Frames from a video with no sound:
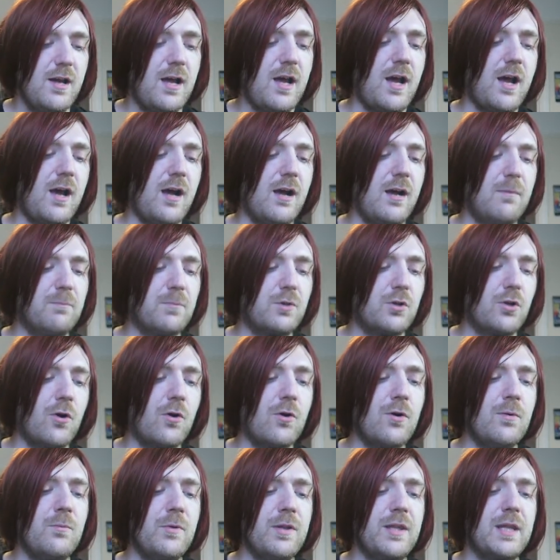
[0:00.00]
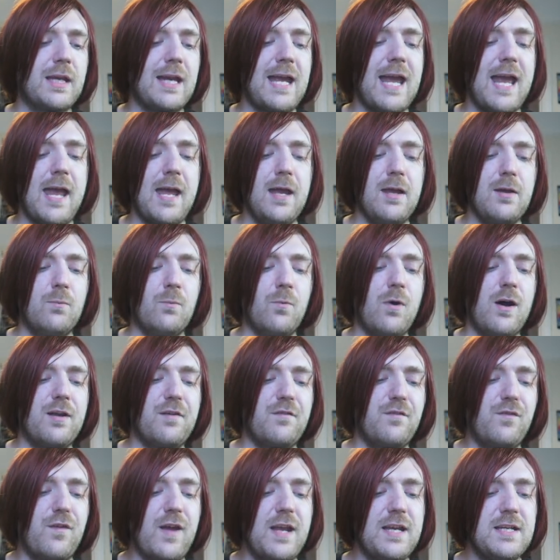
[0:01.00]
Um, Korn with a K and
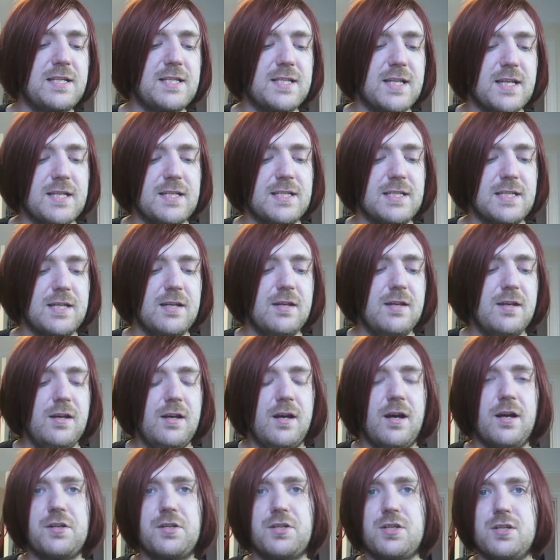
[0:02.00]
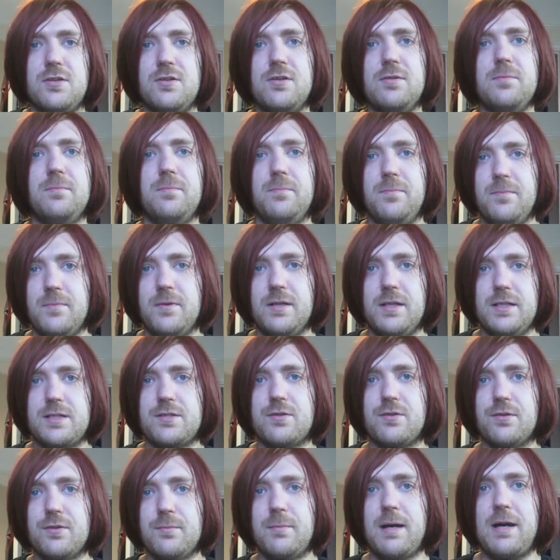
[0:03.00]
white faces. I assume he's
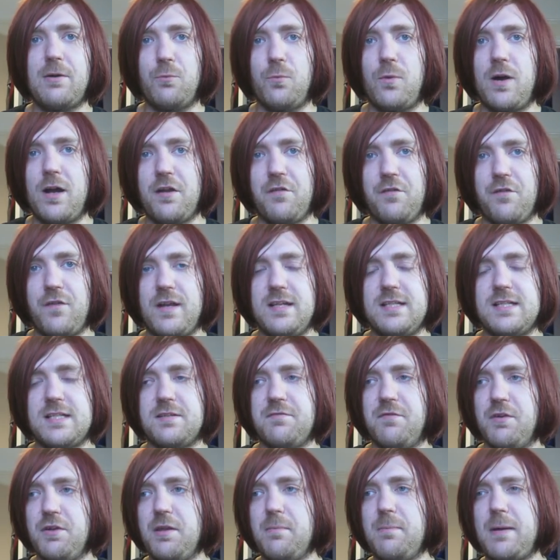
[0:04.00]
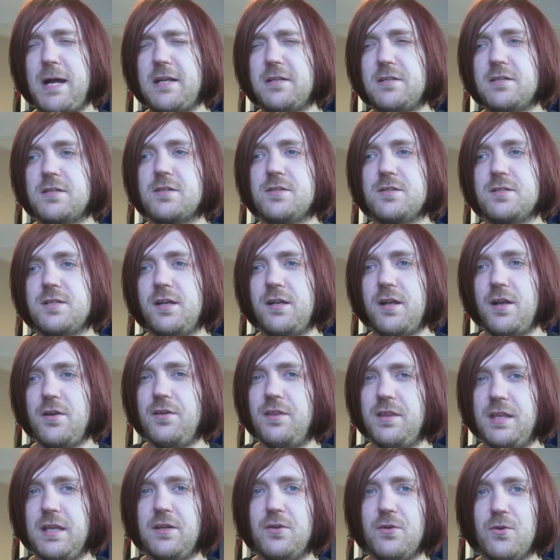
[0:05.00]
talking about white faces of other bands because I
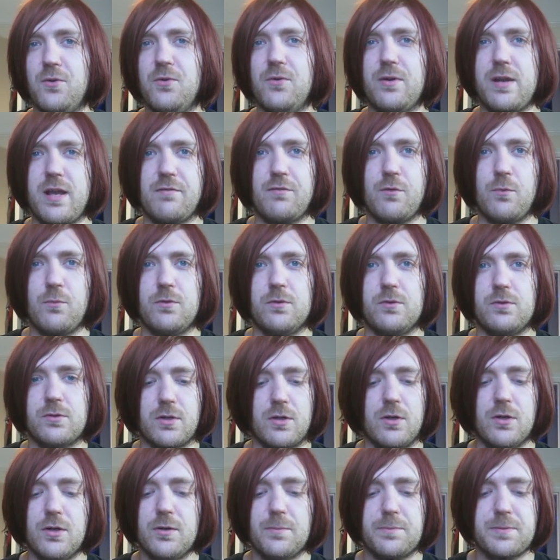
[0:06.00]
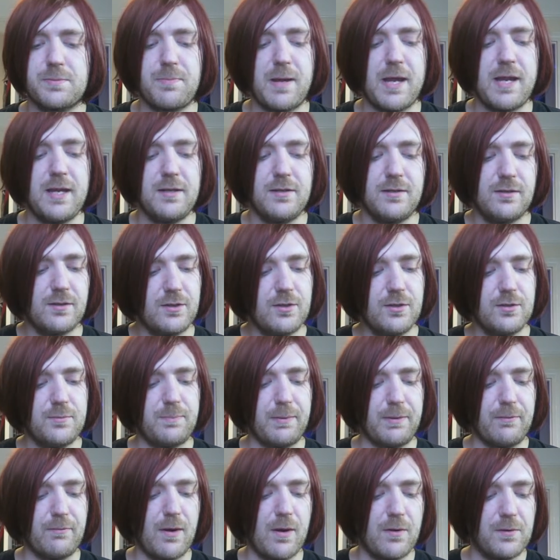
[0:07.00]
don't think Korn ever wore corpse paint. Could
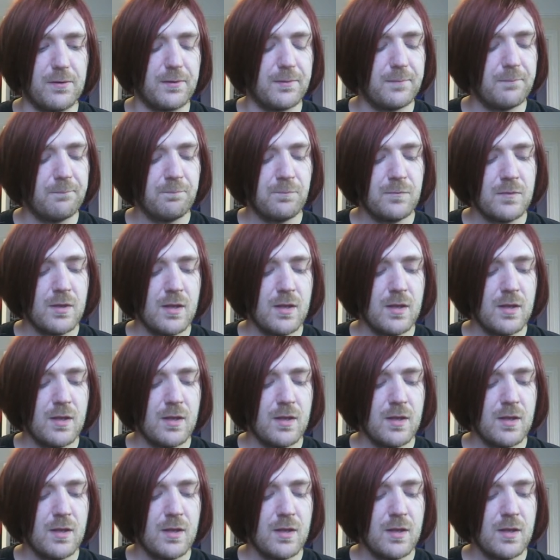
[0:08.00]
be wrong.